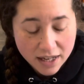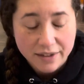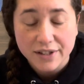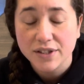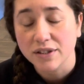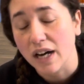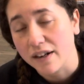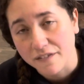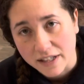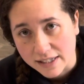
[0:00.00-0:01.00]
There's a lot
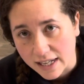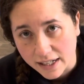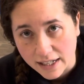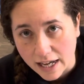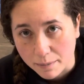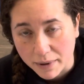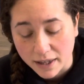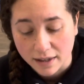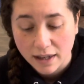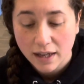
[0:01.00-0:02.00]
of things that can
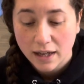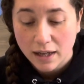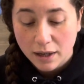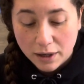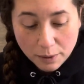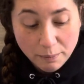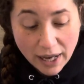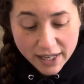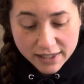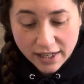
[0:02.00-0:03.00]
happen.
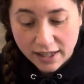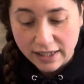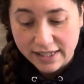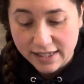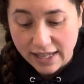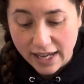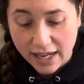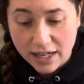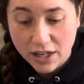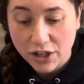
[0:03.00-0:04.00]
But let's
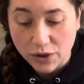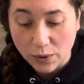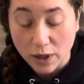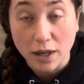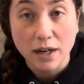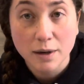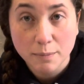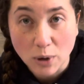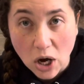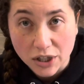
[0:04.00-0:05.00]
say your
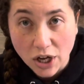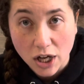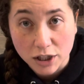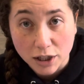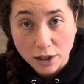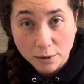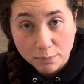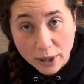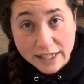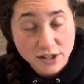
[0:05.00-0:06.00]
prong collar
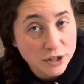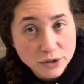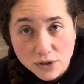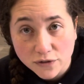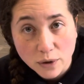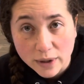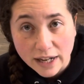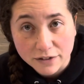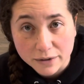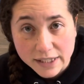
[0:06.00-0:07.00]
breaks loose for
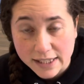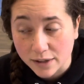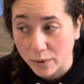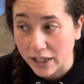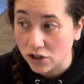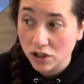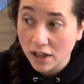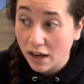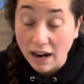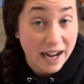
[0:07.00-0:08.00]
whatever reason, which
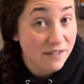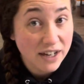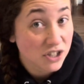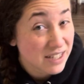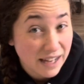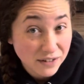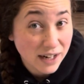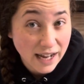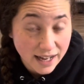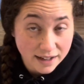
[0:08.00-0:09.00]
I've actually never
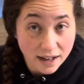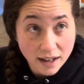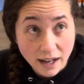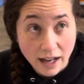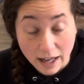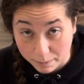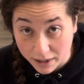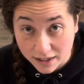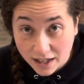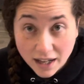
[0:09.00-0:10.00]
had
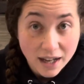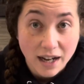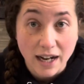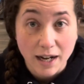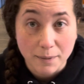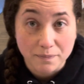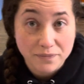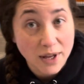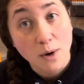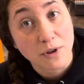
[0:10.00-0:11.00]
happen,
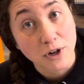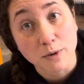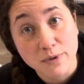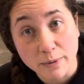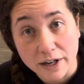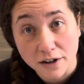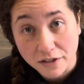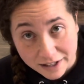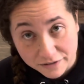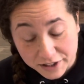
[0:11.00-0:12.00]
not with Hermspranger,
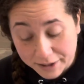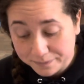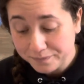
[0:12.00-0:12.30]
thankfully.